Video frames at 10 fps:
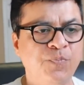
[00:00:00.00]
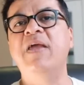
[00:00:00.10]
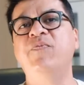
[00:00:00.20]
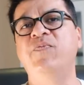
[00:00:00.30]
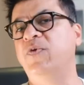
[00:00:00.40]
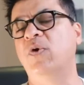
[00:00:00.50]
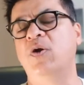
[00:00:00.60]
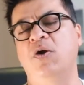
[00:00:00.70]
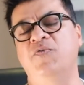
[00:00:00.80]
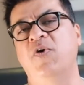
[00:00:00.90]
If you are
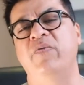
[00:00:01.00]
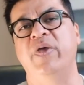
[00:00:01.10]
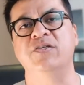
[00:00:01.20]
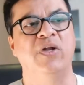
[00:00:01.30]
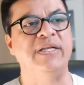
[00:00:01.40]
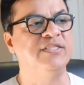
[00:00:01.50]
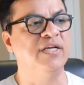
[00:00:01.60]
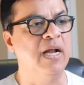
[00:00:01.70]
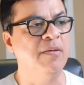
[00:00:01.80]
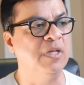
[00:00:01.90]
not following us on
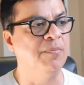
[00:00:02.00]
Instagram,